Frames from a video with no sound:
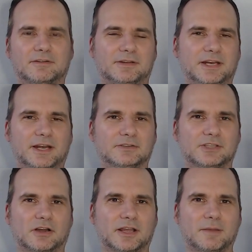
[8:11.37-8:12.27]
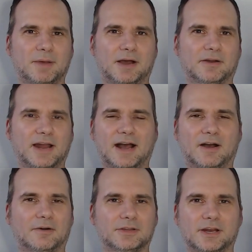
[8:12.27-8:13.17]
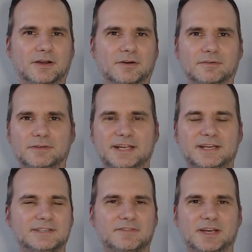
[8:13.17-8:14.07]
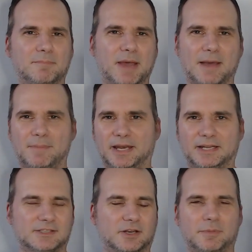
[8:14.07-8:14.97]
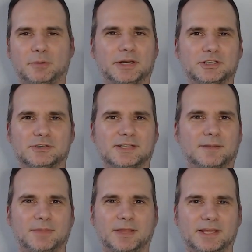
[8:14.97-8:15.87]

you know, talking about how, you know, he defeated Batman and he's going to be rich or something.